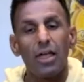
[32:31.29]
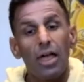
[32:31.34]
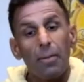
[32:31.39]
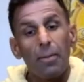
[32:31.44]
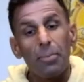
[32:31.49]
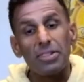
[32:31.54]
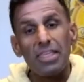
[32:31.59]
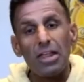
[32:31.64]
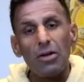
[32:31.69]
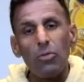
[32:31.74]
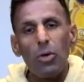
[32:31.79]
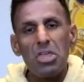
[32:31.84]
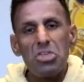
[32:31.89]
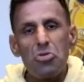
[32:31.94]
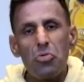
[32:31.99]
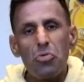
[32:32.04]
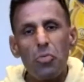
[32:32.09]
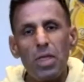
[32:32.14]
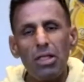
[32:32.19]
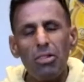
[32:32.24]
But then what
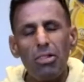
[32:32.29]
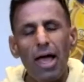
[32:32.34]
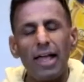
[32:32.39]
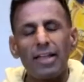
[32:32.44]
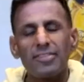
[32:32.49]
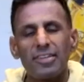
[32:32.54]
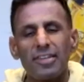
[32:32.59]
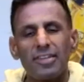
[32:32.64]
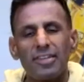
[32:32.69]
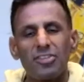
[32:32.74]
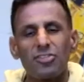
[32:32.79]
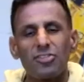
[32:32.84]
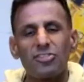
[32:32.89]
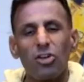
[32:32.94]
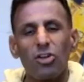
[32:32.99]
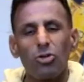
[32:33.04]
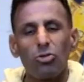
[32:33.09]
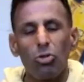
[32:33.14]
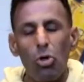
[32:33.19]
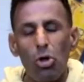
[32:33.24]
you realize is you
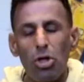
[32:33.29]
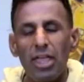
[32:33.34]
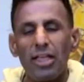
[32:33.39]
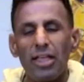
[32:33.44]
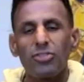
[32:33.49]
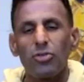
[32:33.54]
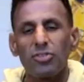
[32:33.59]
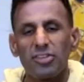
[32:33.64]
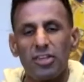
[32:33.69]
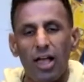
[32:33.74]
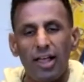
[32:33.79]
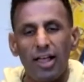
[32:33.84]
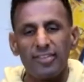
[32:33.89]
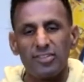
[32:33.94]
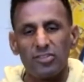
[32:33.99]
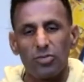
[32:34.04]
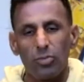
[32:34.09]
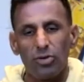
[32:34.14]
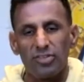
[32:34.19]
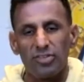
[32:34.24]
start looking at those
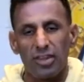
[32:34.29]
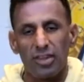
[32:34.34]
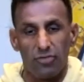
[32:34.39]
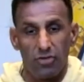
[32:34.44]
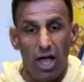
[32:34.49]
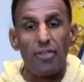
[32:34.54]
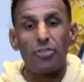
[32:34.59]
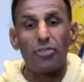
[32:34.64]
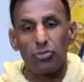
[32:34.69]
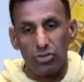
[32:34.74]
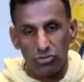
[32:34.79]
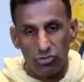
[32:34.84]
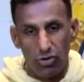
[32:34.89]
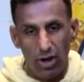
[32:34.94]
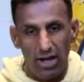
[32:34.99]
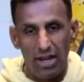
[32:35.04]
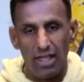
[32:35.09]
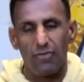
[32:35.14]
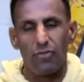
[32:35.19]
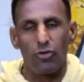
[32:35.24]
customers that have gone through the
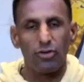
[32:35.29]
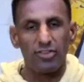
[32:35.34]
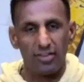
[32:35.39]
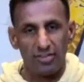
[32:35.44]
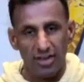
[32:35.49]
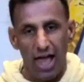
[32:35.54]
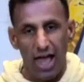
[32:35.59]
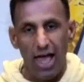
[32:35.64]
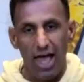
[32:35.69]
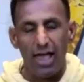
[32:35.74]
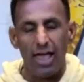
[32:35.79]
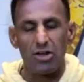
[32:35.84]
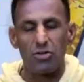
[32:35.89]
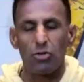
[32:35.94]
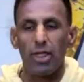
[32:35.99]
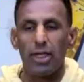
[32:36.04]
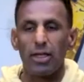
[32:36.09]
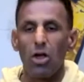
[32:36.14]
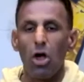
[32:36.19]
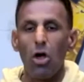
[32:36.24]
training versus not, and you're
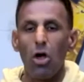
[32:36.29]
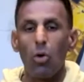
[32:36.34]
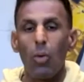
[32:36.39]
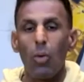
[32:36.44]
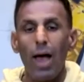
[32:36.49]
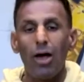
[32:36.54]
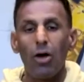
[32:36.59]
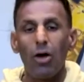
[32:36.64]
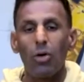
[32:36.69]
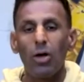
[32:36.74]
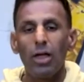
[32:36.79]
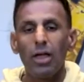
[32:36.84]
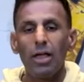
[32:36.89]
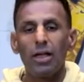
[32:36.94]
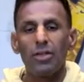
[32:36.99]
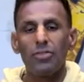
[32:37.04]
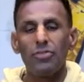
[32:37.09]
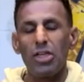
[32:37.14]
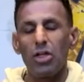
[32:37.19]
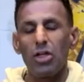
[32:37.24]
like, oh wow,
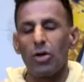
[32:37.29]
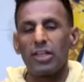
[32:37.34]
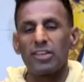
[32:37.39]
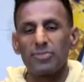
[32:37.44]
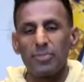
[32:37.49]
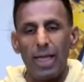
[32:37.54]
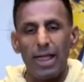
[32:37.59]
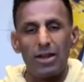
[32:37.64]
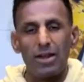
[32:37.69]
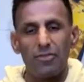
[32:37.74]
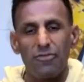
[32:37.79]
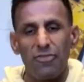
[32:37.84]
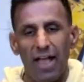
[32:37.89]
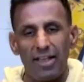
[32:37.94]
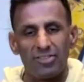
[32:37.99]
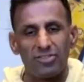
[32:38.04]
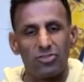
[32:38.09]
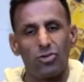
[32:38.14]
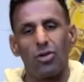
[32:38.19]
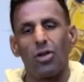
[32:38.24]
they're expanding
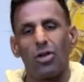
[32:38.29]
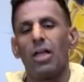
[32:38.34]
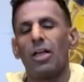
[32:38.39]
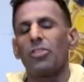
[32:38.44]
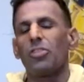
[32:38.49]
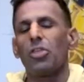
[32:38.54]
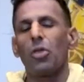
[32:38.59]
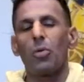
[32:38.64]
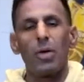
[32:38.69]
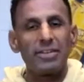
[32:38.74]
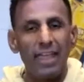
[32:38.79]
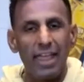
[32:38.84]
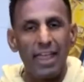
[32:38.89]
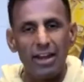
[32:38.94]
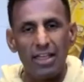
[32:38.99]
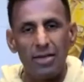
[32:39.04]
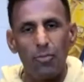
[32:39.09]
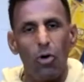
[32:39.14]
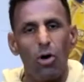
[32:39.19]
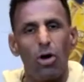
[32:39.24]
faster, they're
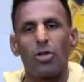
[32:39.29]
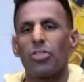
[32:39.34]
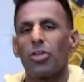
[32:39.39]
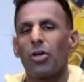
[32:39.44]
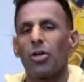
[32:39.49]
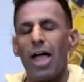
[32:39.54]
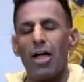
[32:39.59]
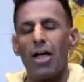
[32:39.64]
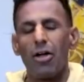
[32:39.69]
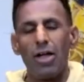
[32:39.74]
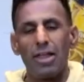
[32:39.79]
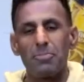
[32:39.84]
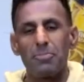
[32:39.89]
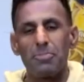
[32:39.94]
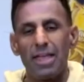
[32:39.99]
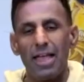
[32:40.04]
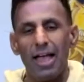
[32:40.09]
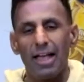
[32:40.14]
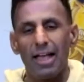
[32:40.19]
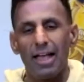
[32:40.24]
retaining more, they're higher
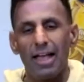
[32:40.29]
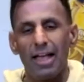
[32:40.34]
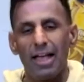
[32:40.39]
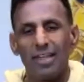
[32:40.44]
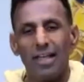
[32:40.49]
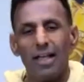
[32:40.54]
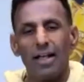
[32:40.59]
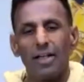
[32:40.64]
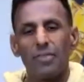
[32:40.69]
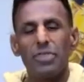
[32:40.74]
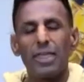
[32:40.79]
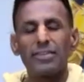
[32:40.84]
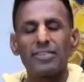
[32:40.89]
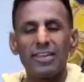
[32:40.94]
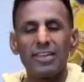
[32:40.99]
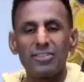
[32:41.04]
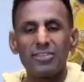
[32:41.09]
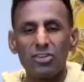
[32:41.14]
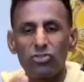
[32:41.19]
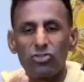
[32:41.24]
NPS this
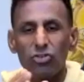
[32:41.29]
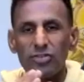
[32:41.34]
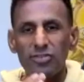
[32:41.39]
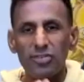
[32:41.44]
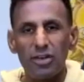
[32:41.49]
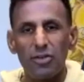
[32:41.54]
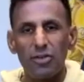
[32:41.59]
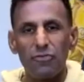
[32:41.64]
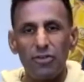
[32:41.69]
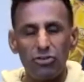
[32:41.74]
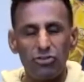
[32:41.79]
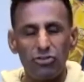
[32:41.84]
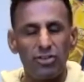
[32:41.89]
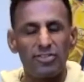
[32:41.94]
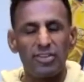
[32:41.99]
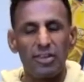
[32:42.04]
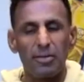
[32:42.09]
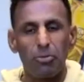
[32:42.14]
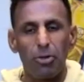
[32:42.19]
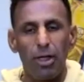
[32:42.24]
isn't just an
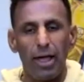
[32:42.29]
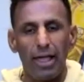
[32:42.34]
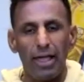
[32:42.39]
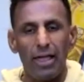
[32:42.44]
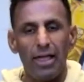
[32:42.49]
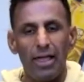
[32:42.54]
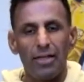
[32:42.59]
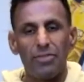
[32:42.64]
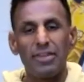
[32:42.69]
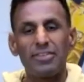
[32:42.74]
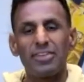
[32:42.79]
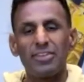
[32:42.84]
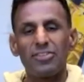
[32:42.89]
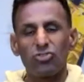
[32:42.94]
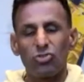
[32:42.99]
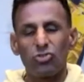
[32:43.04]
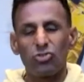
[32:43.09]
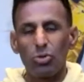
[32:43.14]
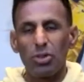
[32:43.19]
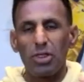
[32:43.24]
efficiency play. This is
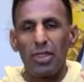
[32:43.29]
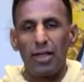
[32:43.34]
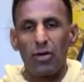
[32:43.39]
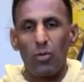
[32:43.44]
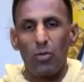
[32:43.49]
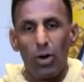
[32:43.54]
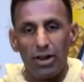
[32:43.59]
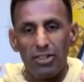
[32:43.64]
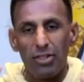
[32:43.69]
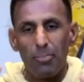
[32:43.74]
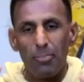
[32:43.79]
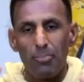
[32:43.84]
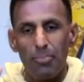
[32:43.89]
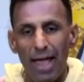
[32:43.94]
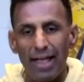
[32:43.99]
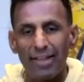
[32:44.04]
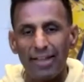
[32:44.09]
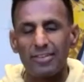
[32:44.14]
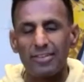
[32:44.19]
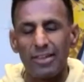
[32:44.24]
truly like one of the
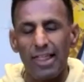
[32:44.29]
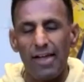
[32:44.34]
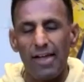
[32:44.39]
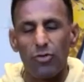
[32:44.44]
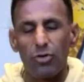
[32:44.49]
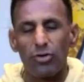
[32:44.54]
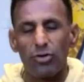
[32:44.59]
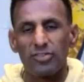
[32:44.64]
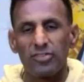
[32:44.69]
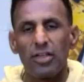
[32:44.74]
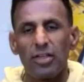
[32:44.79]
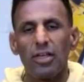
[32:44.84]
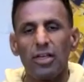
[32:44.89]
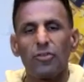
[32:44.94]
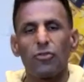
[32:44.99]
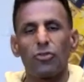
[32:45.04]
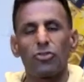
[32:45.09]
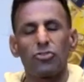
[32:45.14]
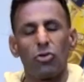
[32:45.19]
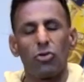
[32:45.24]
best levers
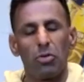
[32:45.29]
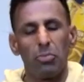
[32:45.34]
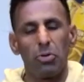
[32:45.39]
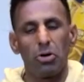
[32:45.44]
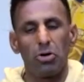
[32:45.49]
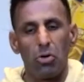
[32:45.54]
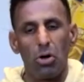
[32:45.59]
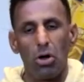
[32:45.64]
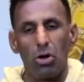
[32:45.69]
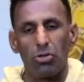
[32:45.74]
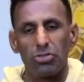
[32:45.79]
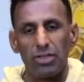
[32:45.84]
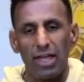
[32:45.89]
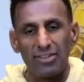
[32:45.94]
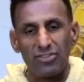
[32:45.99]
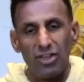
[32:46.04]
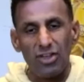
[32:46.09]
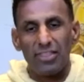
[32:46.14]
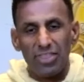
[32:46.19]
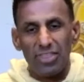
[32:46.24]
for durable growth.
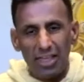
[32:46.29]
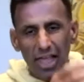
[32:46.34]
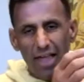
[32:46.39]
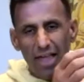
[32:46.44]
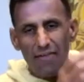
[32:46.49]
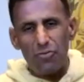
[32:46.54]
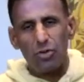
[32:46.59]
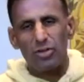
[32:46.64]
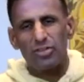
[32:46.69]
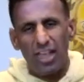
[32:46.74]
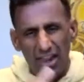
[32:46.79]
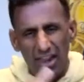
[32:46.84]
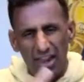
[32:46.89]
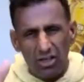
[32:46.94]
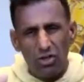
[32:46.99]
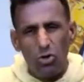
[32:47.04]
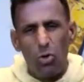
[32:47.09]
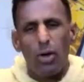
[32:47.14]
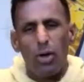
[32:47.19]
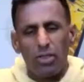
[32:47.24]
And so I think everyone's kind of
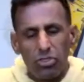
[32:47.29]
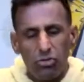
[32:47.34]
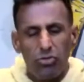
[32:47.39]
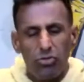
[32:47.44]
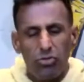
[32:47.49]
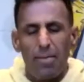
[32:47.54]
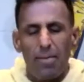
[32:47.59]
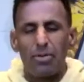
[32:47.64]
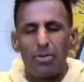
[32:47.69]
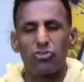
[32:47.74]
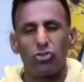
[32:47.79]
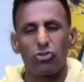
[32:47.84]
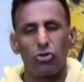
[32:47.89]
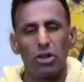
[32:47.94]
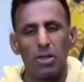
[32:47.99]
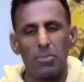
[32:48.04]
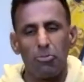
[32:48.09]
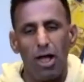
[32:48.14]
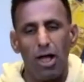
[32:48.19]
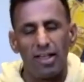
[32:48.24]
going through that
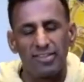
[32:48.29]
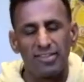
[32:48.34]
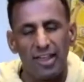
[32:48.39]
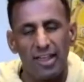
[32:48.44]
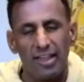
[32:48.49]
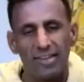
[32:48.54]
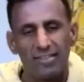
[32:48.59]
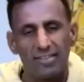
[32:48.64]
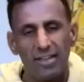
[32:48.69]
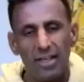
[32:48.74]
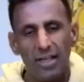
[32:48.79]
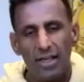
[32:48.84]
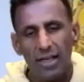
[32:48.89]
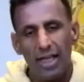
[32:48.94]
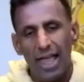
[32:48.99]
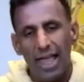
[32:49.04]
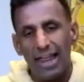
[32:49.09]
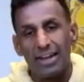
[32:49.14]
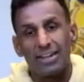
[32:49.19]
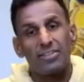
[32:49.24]
maturity process.
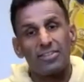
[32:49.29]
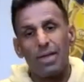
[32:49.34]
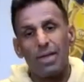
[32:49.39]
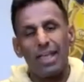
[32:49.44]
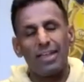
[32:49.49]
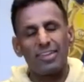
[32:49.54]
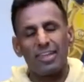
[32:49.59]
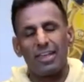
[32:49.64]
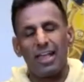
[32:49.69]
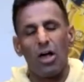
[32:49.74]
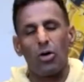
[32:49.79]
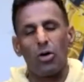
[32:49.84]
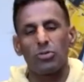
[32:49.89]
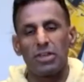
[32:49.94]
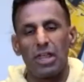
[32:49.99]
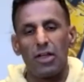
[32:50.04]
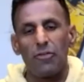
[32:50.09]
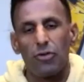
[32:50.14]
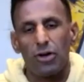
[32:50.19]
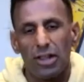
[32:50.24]
And it's amazing how
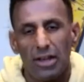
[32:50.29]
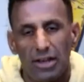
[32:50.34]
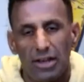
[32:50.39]
different it